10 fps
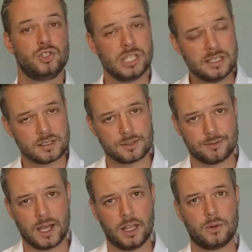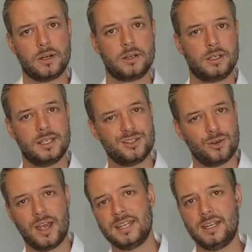Jesus follower is
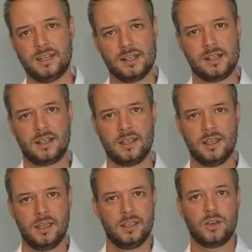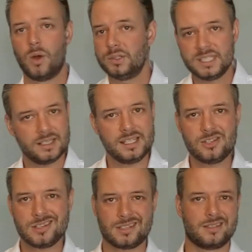your identity. Your only
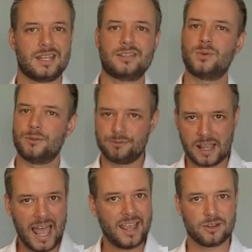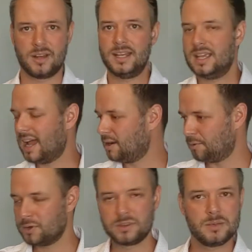allegiance is not to a flag or any kind
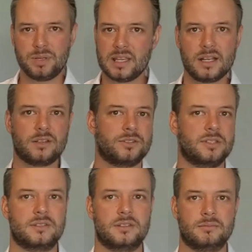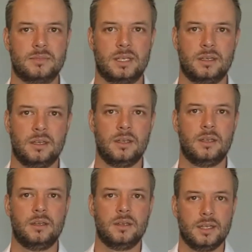of earthly political system.
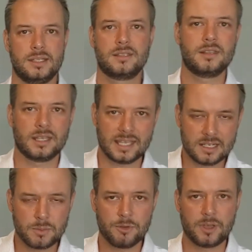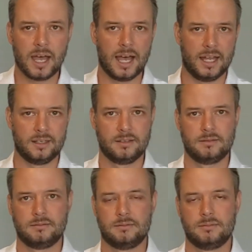It's to the kingdom of God.
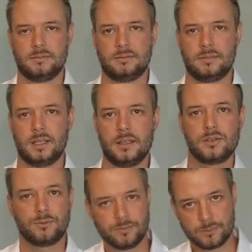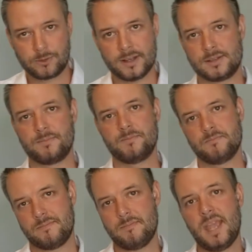And so, friends,
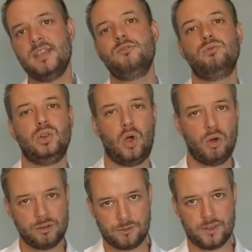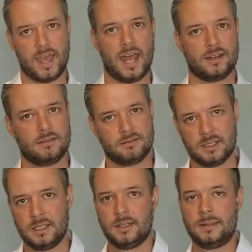may you long for that
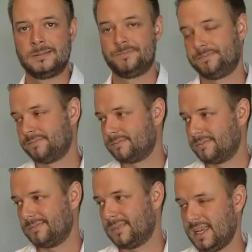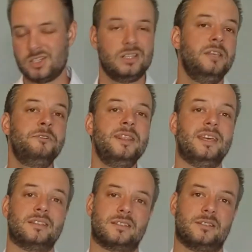as you live
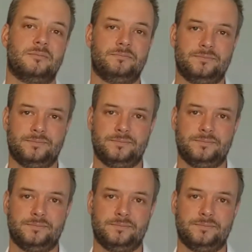in this.